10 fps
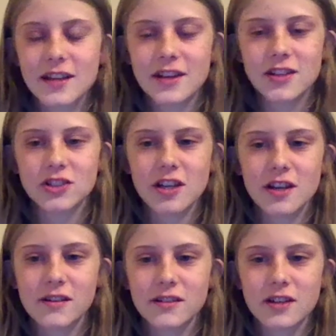
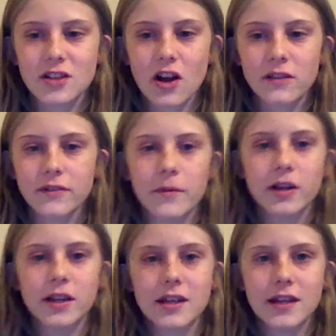she does all of the
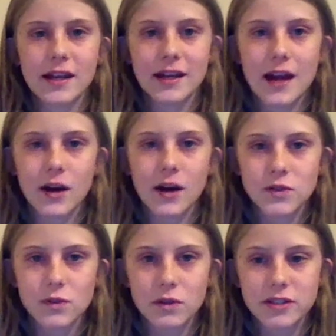marketing and
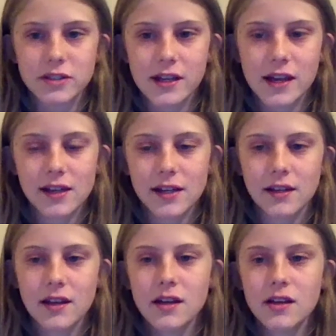outsourcing, and
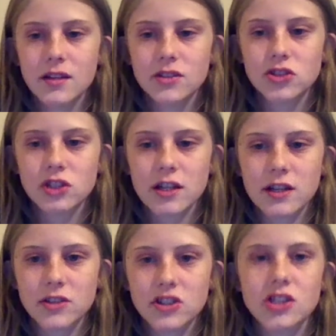she
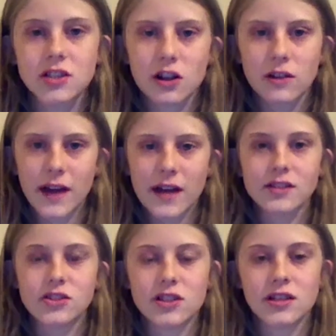does all of that, and
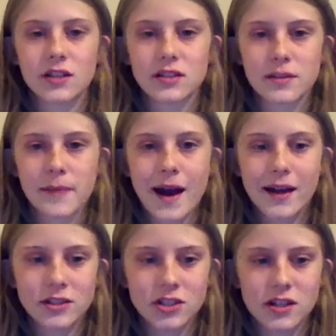she does the
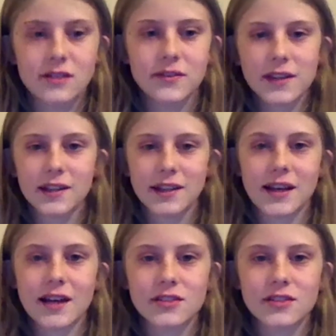packaging and everything like that.